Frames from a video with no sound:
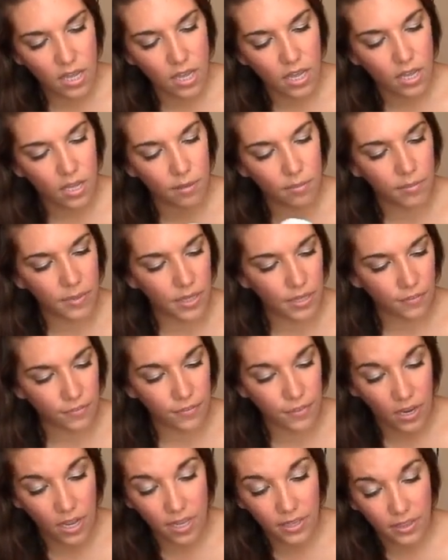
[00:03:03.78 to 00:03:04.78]
Um,
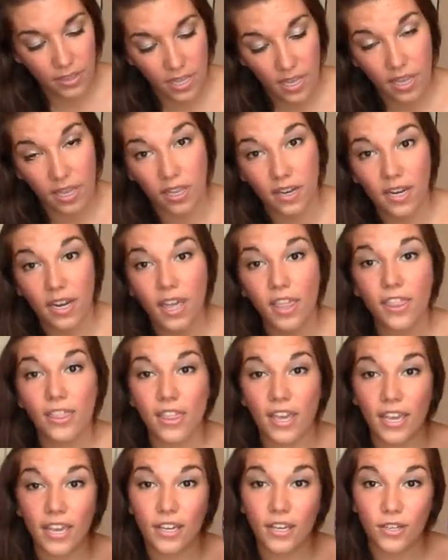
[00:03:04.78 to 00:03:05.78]
if not, then
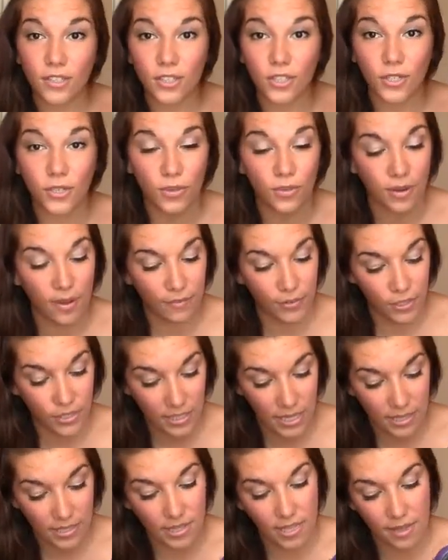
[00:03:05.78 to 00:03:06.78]
thank you to whoever
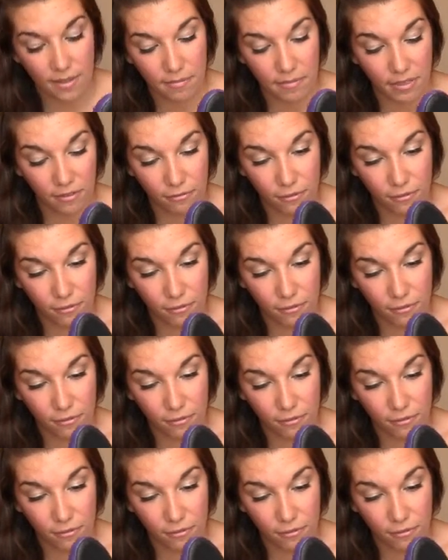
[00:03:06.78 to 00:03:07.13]
sent them.